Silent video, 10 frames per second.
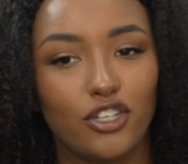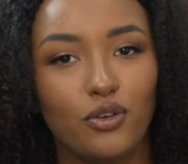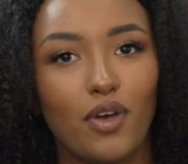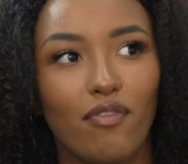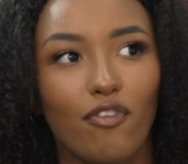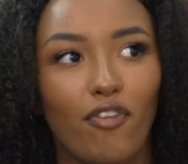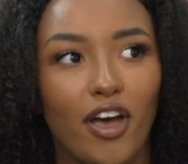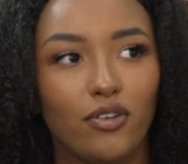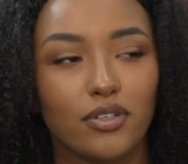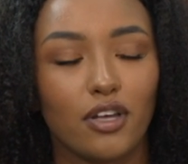Do you ever
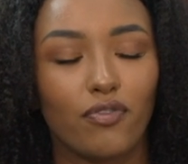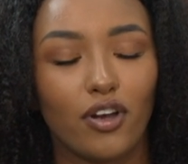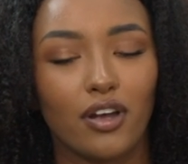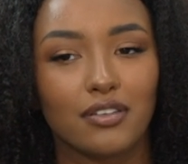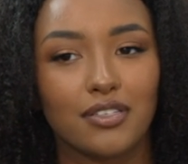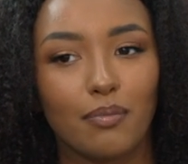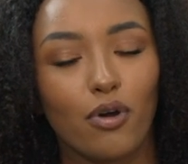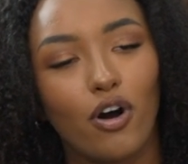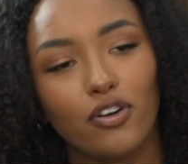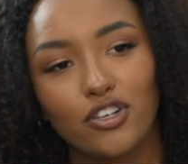find yourself
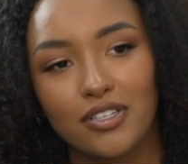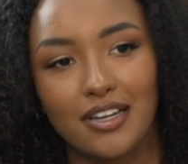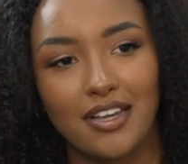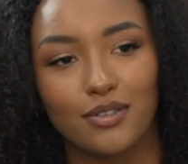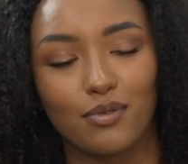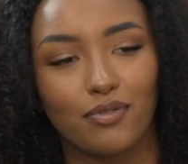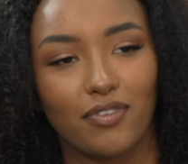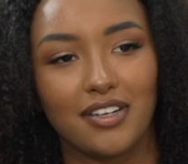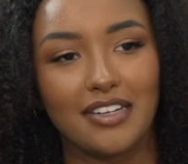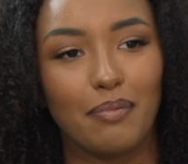subconsciously sort of
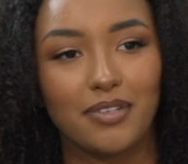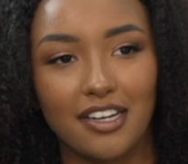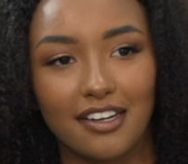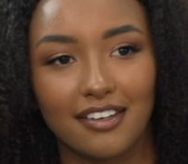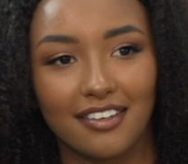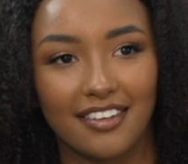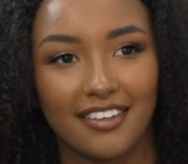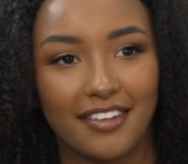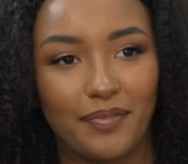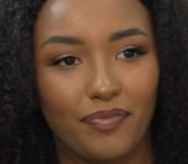adapting
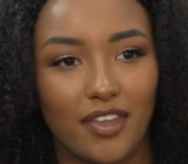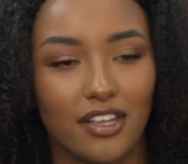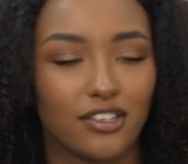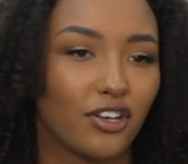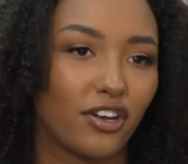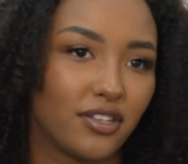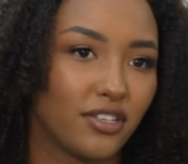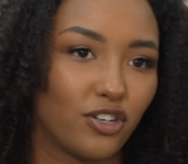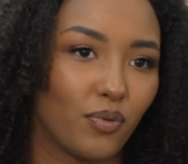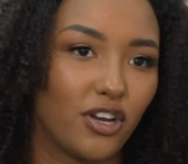in certain
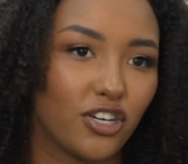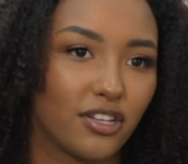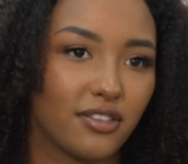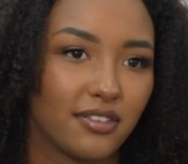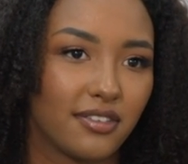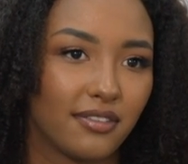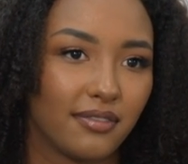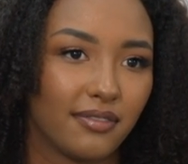situations?